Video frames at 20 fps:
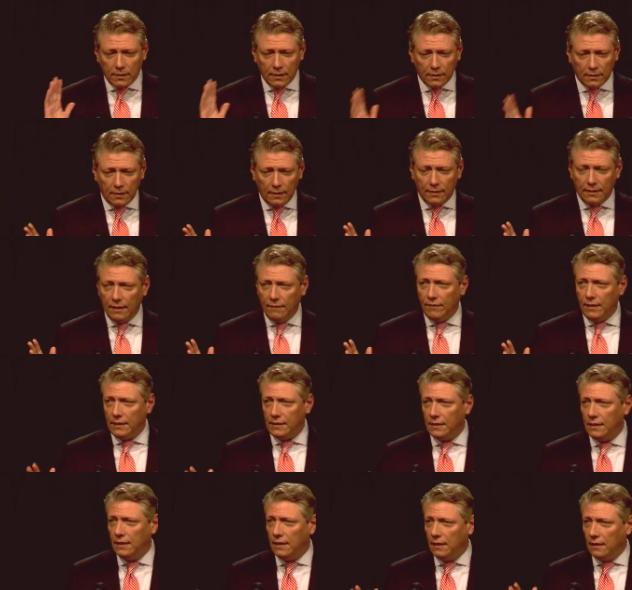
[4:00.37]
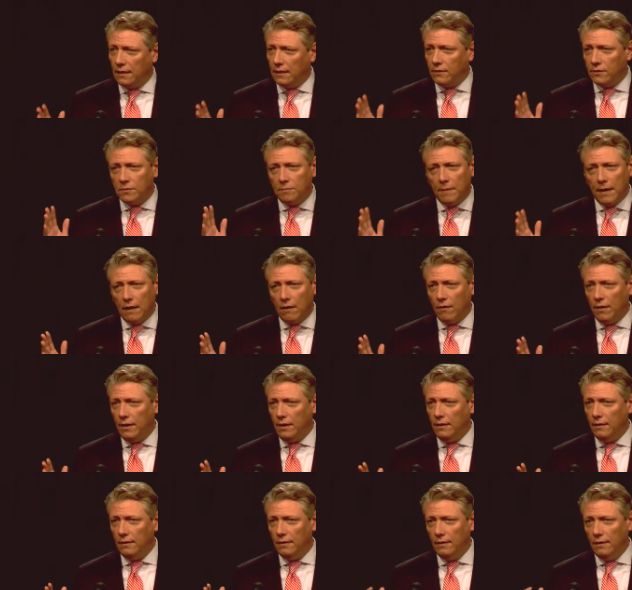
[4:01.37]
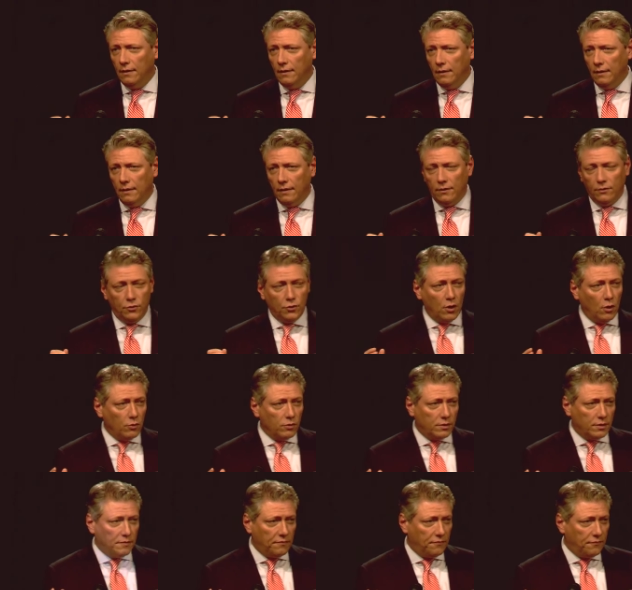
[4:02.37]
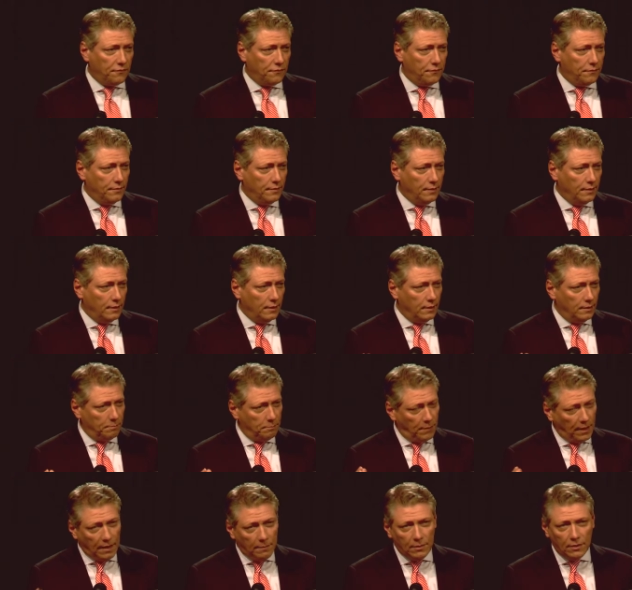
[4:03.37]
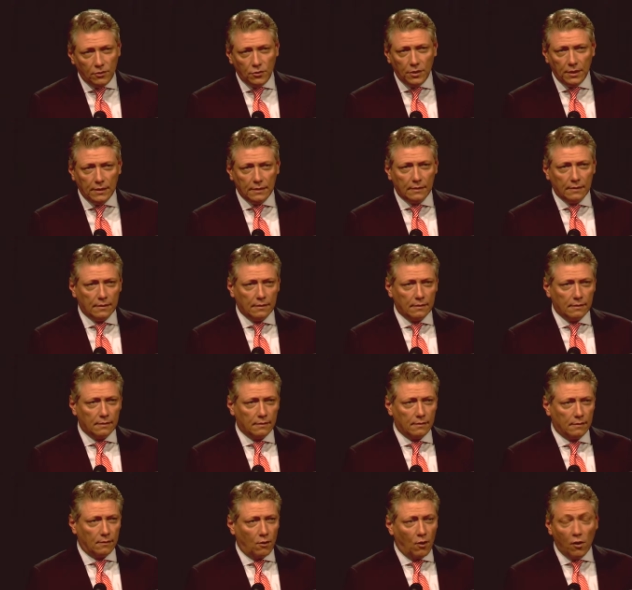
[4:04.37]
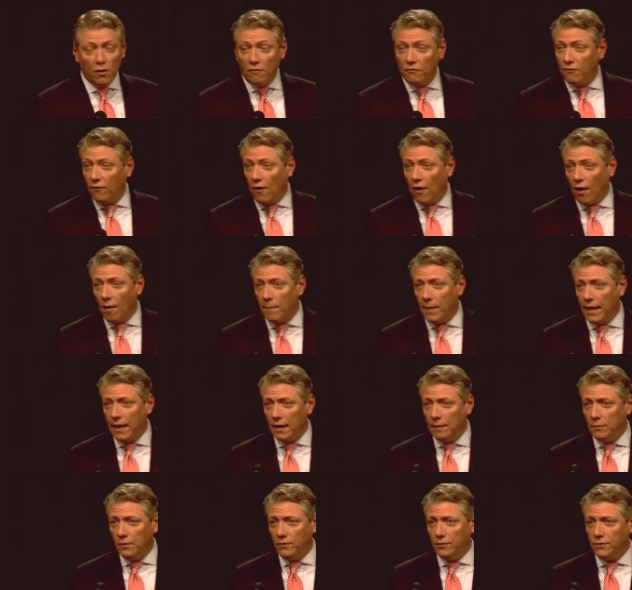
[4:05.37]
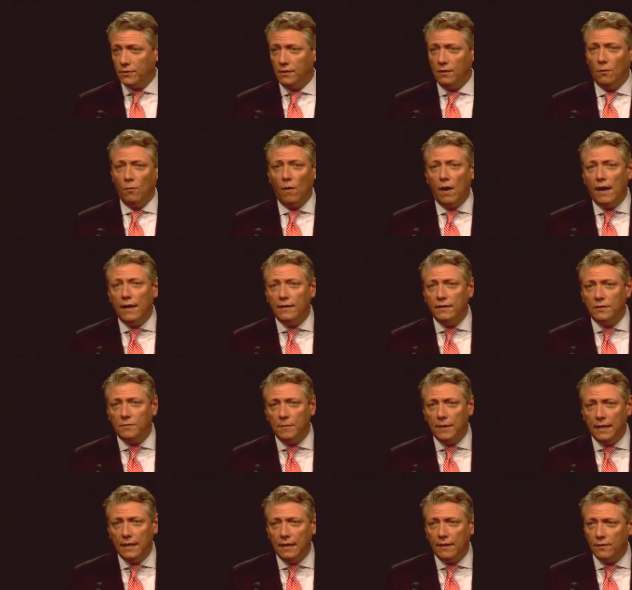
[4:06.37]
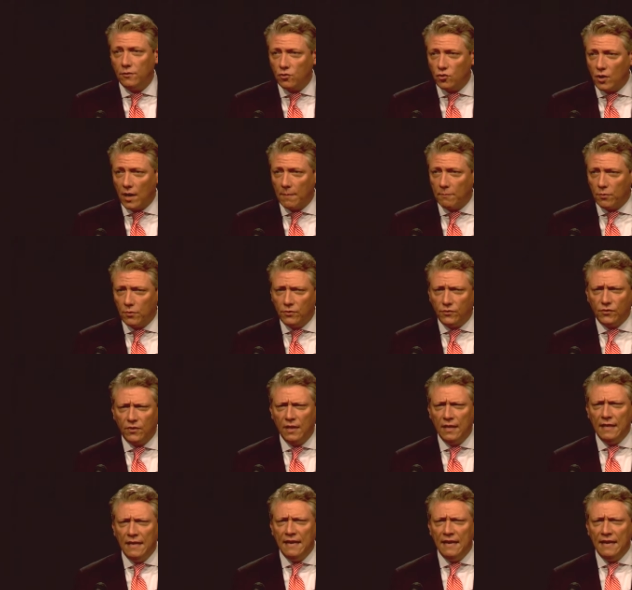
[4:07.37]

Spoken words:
this nativity scene, and there's Mary and Joseph and baby Jesus and all the farm animals and the wise men and the shepherds.